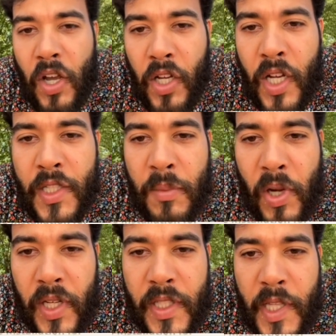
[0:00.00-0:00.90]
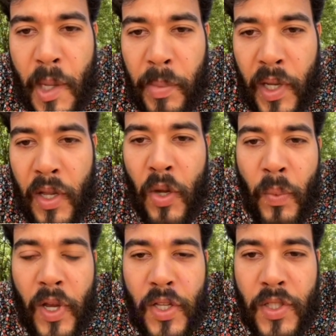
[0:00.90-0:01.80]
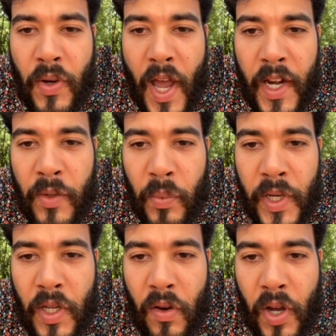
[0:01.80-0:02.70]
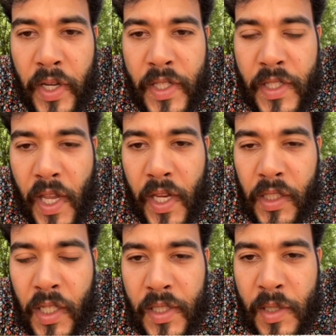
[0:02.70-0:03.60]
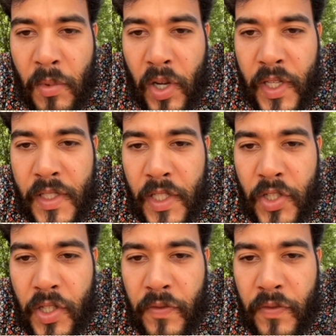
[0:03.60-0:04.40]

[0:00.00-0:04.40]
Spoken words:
custom awnings Tampa. We also added window awnings and custom awnings into the